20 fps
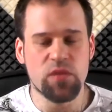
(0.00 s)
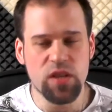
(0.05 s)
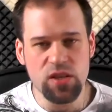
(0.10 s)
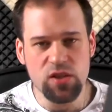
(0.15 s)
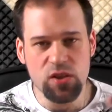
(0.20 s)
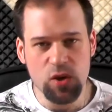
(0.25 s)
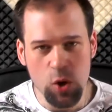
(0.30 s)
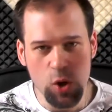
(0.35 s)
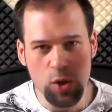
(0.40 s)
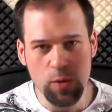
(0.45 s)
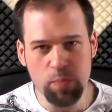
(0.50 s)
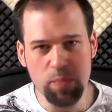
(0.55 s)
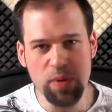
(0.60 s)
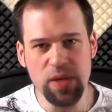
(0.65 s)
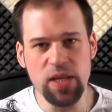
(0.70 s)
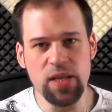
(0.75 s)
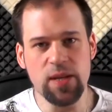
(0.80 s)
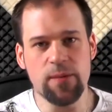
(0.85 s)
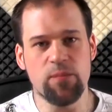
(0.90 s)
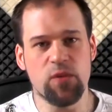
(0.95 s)
this could
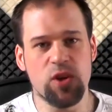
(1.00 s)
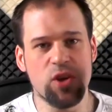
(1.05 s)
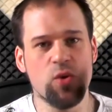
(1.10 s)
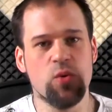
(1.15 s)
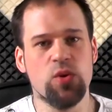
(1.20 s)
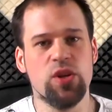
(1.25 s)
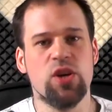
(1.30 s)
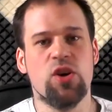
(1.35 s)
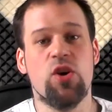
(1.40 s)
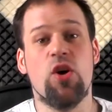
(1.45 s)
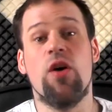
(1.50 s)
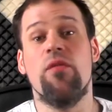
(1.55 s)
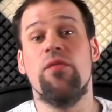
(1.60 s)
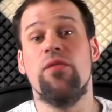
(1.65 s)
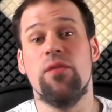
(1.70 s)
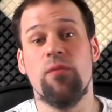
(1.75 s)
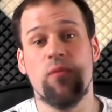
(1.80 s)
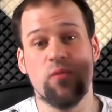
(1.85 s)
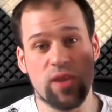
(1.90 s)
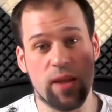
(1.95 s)
be the
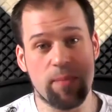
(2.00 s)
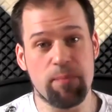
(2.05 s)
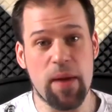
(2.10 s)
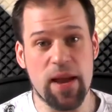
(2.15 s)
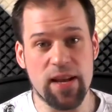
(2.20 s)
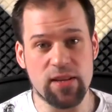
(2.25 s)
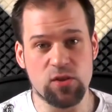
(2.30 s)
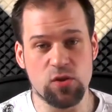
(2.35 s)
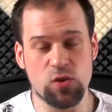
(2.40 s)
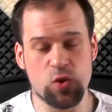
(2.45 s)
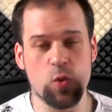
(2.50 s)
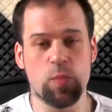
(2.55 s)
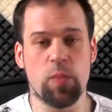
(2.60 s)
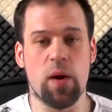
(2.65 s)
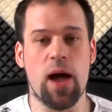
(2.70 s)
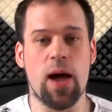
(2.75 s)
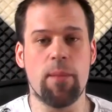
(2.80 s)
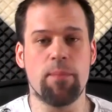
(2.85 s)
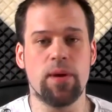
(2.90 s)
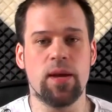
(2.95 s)
unicorn that makes you
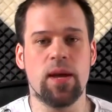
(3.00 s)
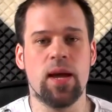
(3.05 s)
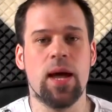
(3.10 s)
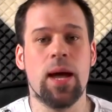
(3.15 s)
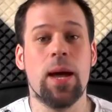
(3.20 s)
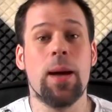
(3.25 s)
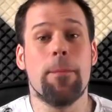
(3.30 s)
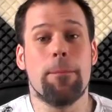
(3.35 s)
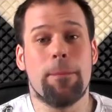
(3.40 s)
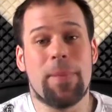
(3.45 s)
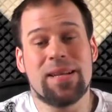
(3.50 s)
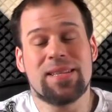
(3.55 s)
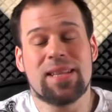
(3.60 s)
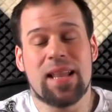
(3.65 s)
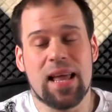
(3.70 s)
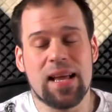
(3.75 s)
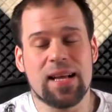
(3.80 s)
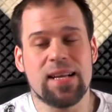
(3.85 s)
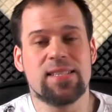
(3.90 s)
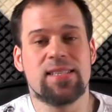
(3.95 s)
super happy.
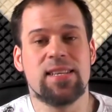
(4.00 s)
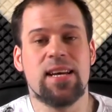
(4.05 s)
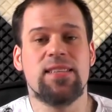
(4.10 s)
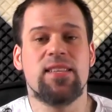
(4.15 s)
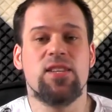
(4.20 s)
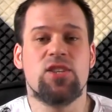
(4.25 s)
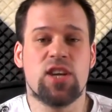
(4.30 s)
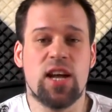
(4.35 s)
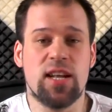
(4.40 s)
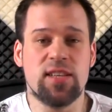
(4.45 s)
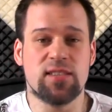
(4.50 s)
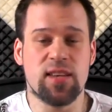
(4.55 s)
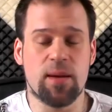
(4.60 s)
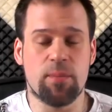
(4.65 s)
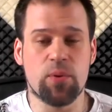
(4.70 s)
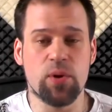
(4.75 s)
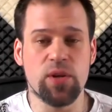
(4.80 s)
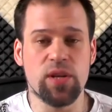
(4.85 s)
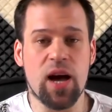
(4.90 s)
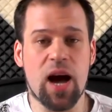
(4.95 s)
But like I said, the chances
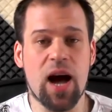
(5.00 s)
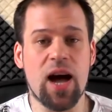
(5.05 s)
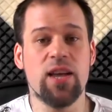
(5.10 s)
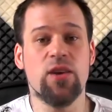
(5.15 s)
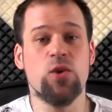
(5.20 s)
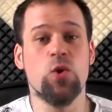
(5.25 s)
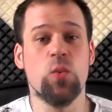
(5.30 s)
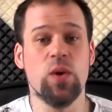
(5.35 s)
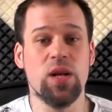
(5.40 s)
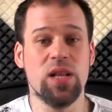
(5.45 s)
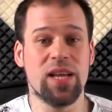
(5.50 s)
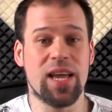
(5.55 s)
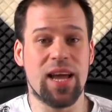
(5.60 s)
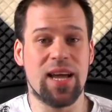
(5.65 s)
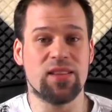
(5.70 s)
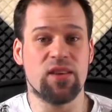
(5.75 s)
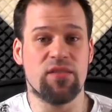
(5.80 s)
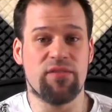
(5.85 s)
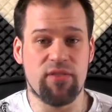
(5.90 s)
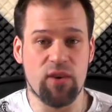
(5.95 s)
are pretty high you will
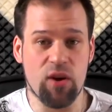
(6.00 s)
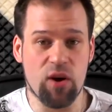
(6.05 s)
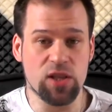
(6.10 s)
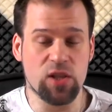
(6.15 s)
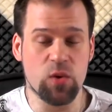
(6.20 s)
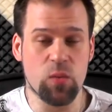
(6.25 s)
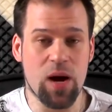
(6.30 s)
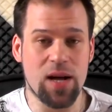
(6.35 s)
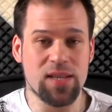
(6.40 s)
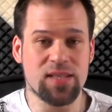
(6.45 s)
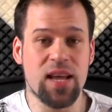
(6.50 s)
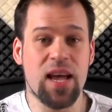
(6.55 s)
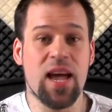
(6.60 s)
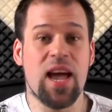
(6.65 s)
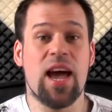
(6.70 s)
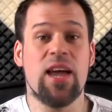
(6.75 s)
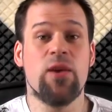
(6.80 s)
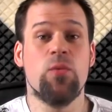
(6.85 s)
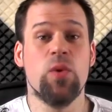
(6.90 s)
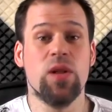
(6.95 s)
get a flawed device
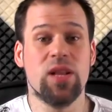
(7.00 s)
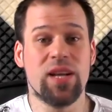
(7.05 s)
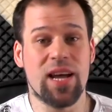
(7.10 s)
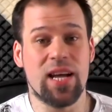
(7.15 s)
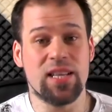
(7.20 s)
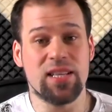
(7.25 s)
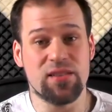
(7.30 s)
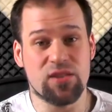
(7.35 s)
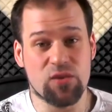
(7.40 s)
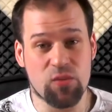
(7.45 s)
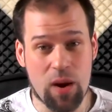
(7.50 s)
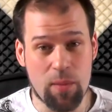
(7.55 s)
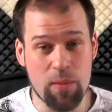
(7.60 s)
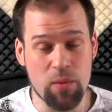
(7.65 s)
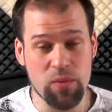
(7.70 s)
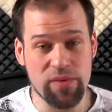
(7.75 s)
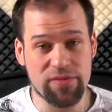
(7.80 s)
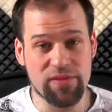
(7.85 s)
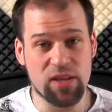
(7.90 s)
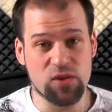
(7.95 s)
and will get in
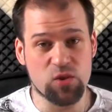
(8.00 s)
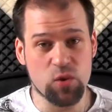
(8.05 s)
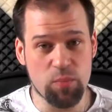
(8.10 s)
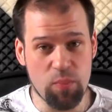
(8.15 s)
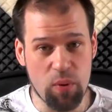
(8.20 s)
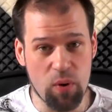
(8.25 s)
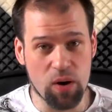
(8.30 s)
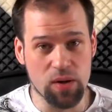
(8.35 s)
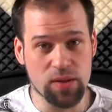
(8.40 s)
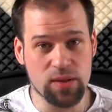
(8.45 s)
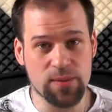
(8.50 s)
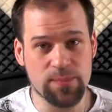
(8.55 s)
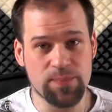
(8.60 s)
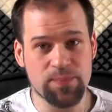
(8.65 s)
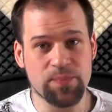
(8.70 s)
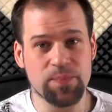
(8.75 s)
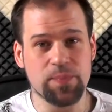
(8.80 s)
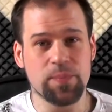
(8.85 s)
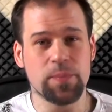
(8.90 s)
trouble with their support.